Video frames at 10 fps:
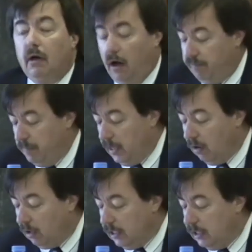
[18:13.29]
of
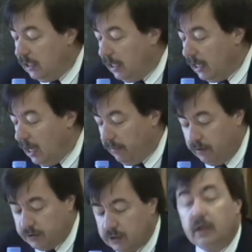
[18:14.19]
merely needing
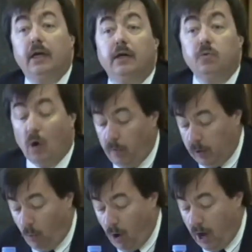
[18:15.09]
others to get where we
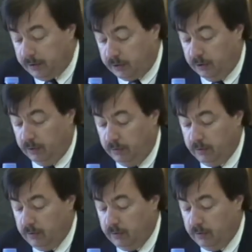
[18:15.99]
want to